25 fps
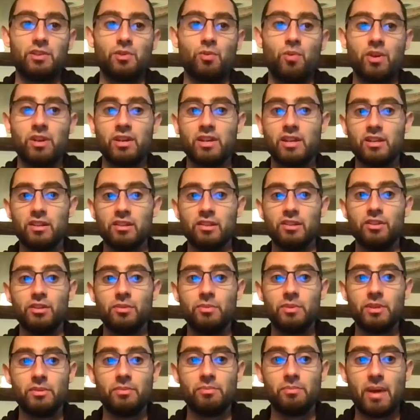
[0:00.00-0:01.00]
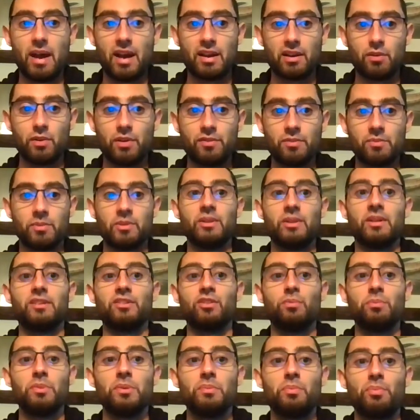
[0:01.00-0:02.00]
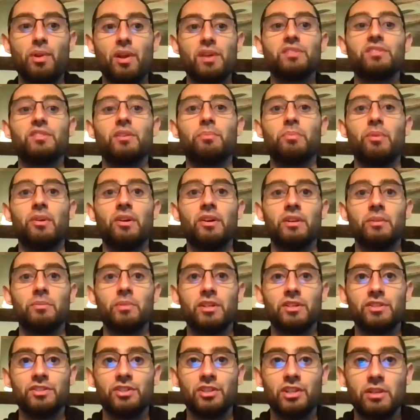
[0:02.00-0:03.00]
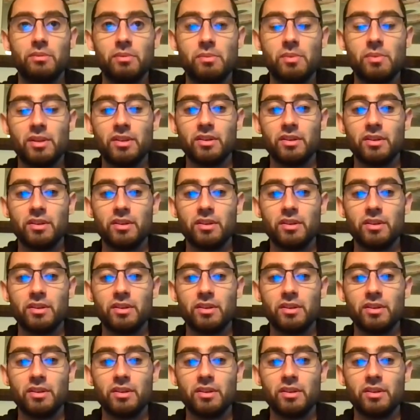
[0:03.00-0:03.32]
You want to get a little bit of back away from your desk. Don't be pressed upon it because you're going to be